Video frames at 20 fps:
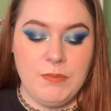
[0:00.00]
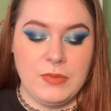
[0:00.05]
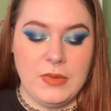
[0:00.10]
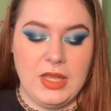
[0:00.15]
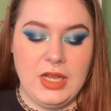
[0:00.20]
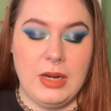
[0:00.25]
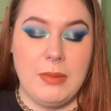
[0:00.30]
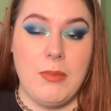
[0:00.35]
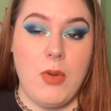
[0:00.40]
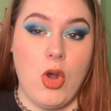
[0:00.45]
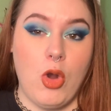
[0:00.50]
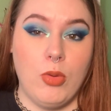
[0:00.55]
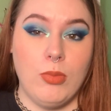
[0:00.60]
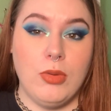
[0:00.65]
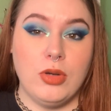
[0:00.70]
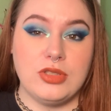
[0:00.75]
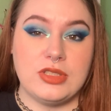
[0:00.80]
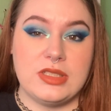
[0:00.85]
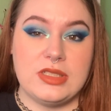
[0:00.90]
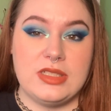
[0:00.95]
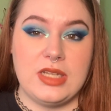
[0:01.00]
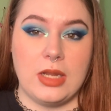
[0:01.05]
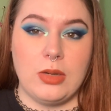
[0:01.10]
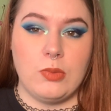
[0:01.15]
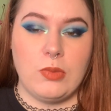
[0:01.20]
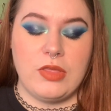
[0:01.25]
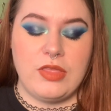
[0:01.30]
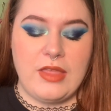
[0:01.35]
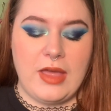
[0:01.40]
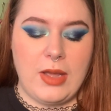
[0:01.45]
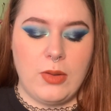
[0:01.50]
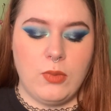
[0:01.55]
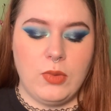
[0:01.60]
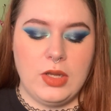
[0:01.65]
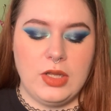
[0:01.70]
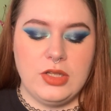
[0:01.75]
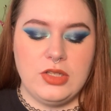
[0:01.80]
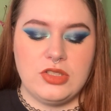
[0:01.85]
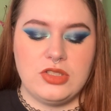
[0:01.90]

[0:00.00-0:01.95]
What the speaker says: and I'm almost done with that one.